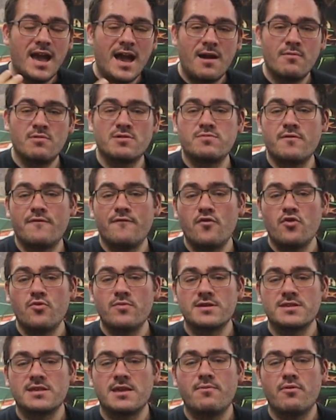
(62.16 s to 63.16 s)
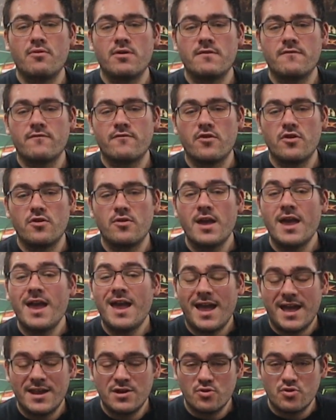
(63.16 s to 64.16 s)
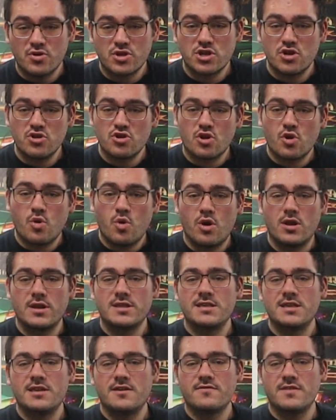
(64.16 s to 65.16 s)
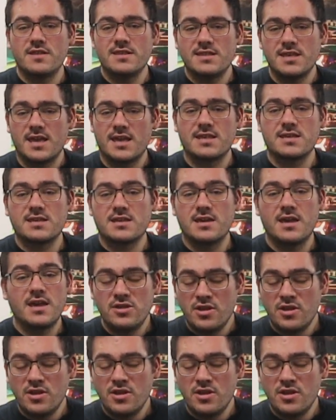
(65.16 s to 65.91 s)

how much performance they're putting through, and also the quality of the disc.